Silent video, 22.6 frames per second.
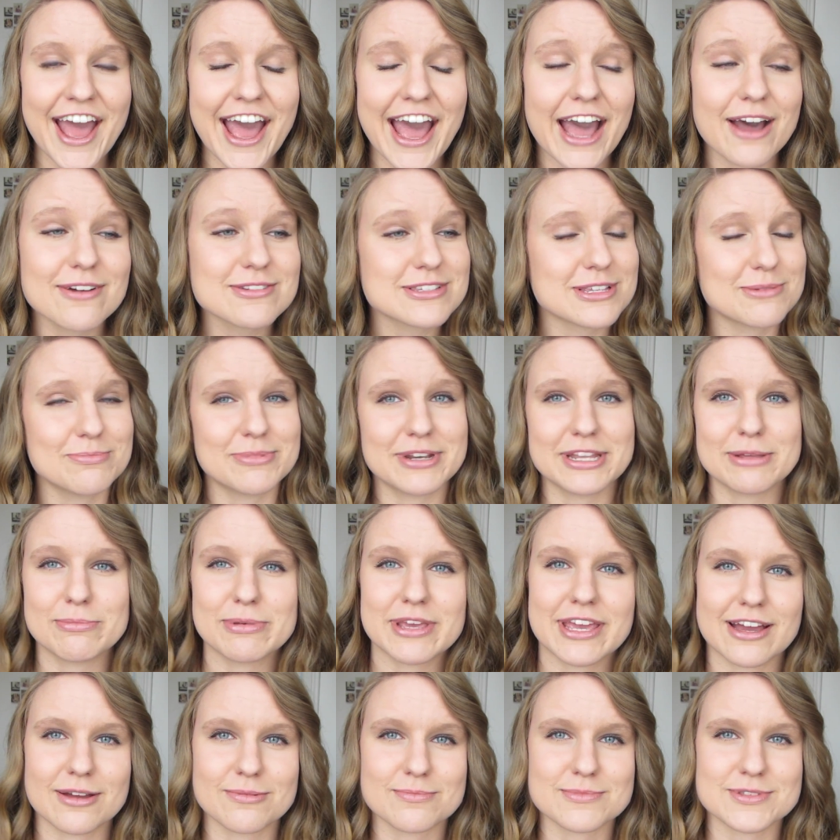how somebody
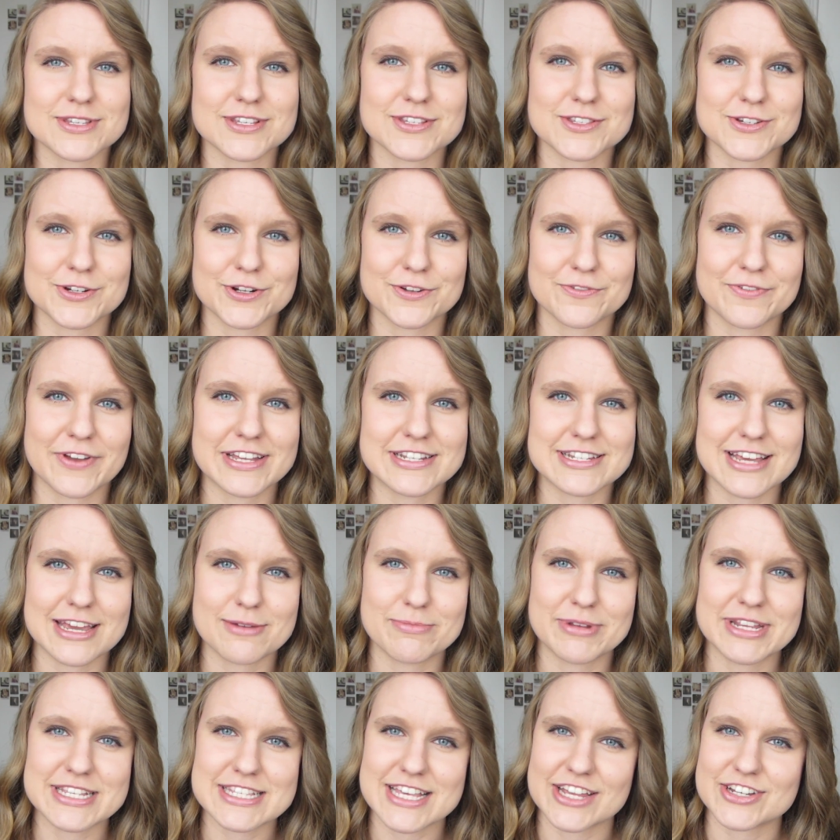becomes a certified
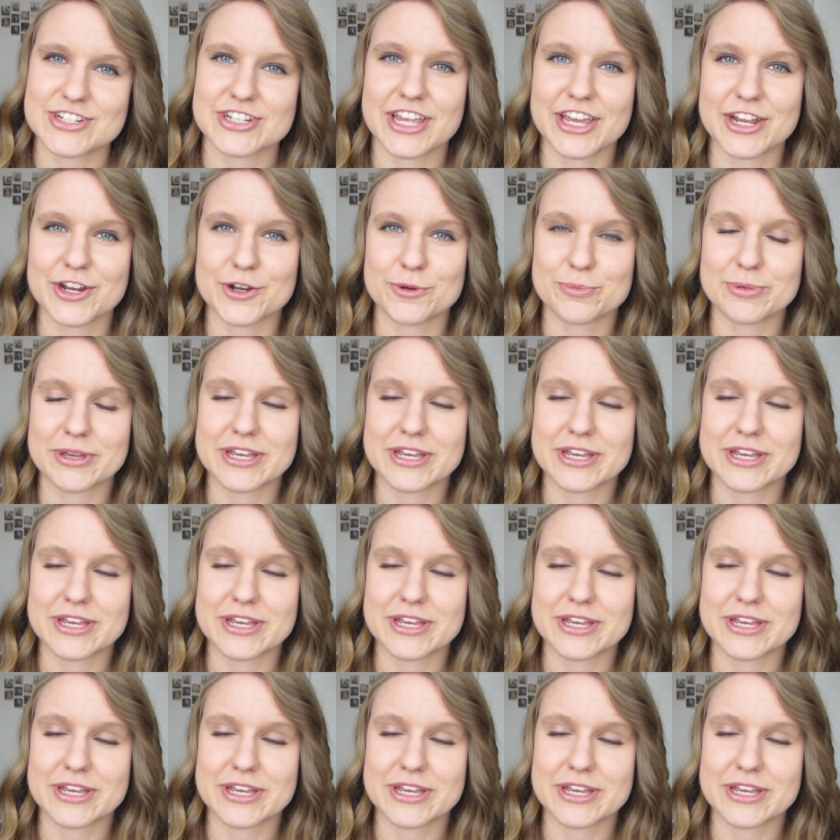diabetes educator,